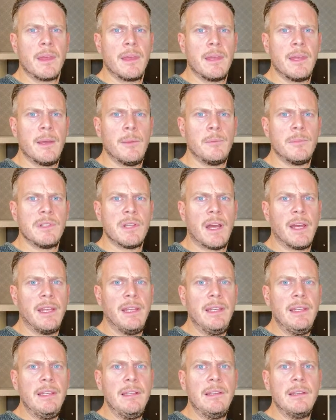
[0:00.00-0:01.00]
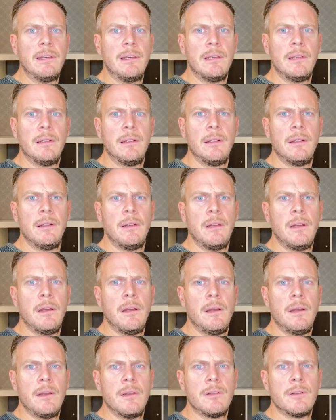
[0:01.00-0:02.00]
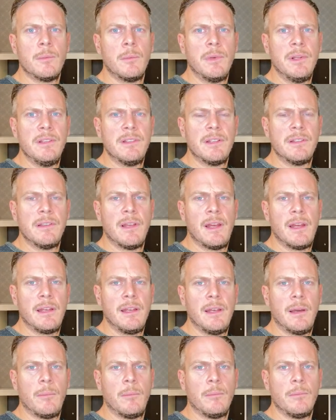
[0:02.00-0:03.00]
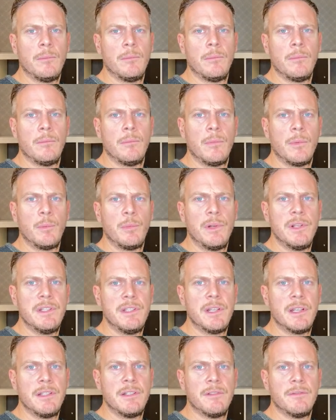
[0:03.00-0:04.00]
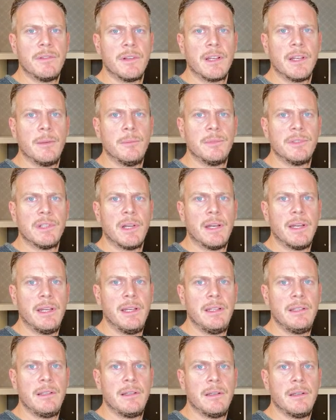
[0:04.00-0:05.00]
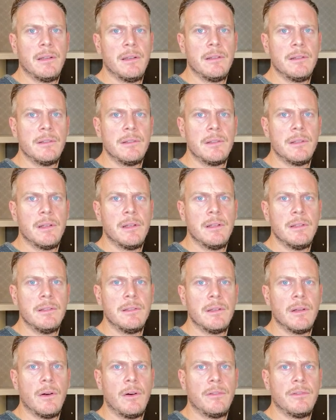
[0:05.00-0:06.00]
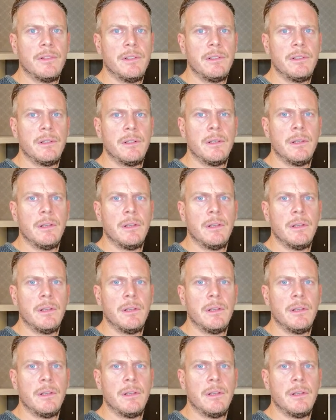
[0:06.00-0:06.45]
Kim Saeed. Somebody says that, yep. Appreciation for Kim Saeed is offered.